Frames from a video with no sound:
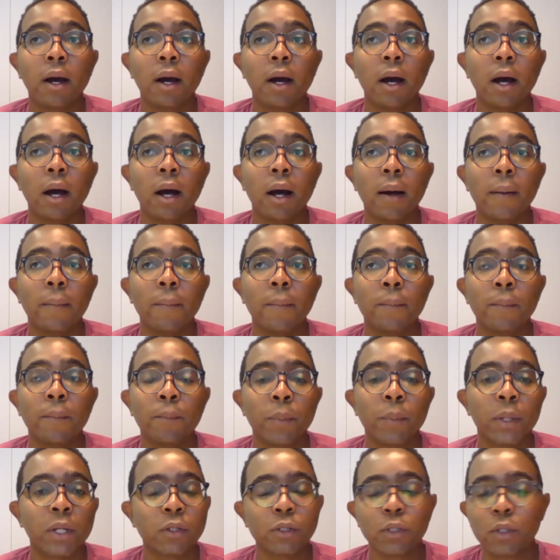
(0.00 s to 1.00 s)

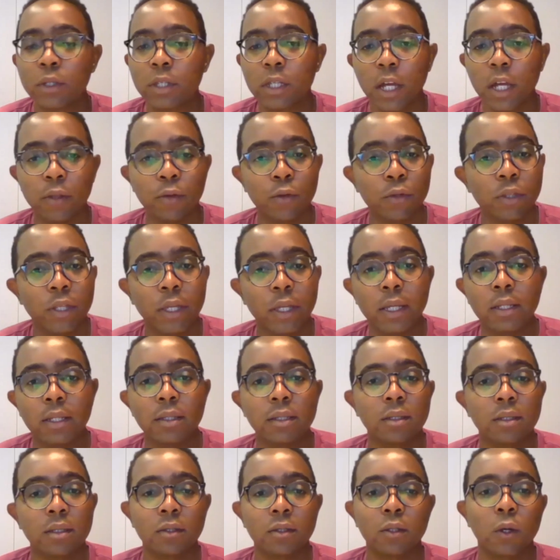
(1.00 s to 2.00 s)
But also the other
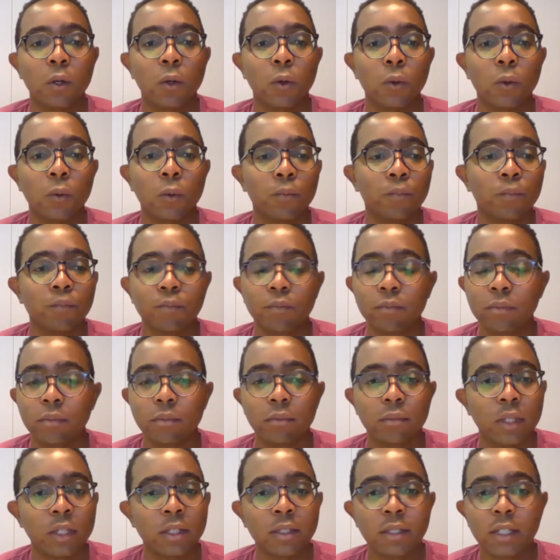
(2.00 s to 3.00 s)
things, so
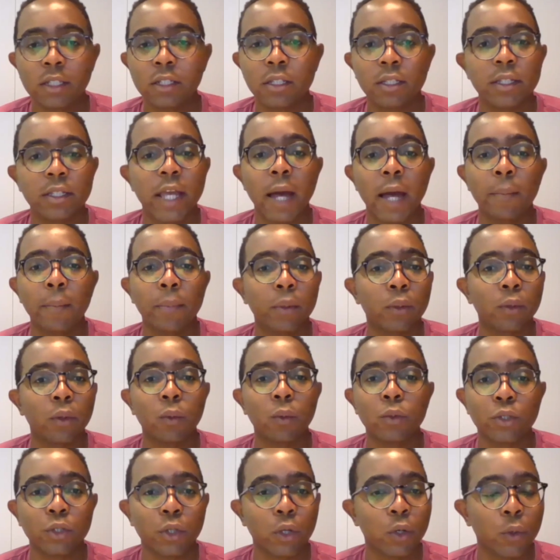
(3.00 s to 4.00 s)
things such as capital,
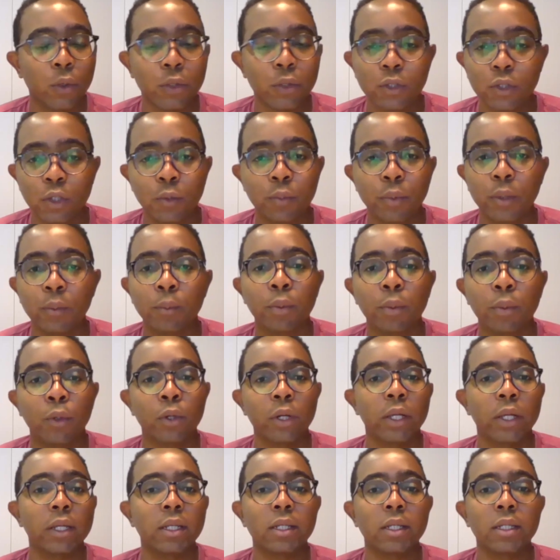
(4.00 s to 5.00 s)
which are always super
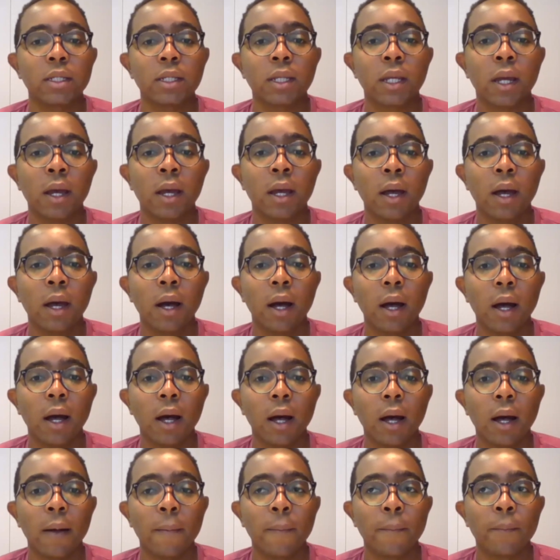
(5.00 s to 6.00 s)
important,
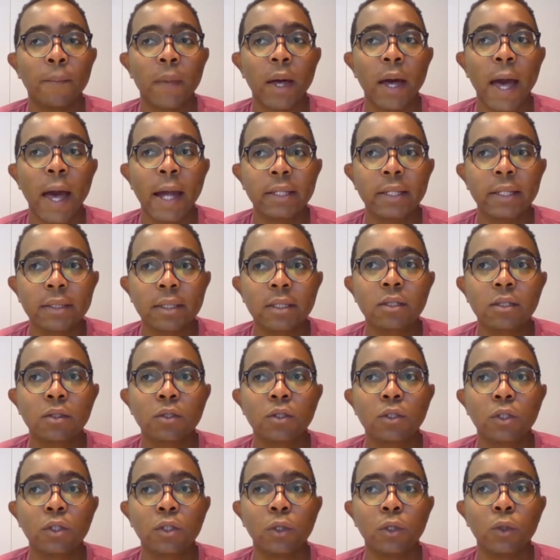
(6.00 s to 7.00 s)
access
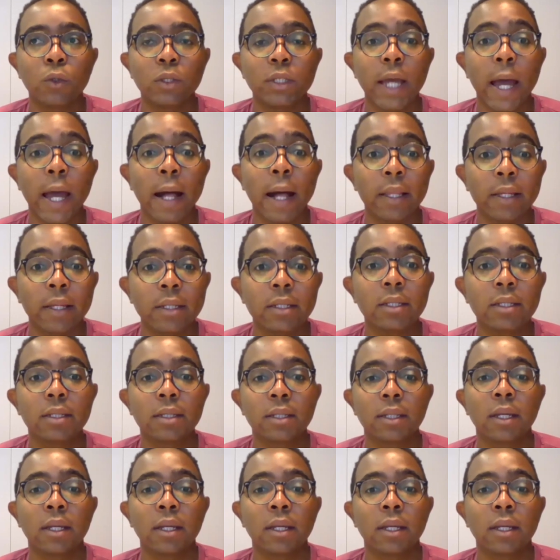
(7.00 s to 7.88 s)
to talent.